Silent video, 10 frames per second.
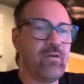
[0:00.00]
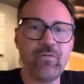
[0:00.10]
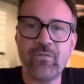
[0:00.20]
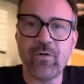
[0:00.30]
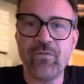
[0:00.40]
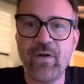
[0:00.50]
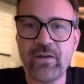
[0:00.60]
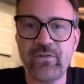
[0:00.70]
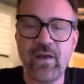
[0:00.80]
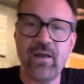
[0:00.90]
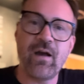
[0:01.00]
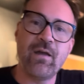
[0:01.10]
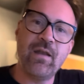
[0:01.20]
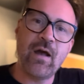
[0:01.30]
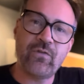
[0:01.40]
for fuck's sake, I
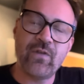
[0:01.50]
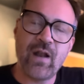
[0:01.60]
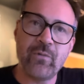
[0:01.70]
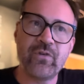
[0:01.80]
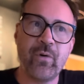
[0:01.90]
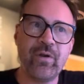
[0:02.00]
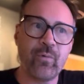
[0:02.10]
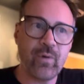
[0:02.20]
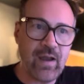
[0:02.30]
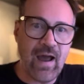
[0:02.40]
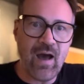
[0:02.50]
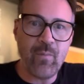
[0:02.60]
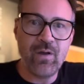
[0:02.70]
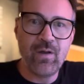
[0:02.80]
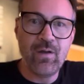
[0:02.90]
announced that I was going to rehab.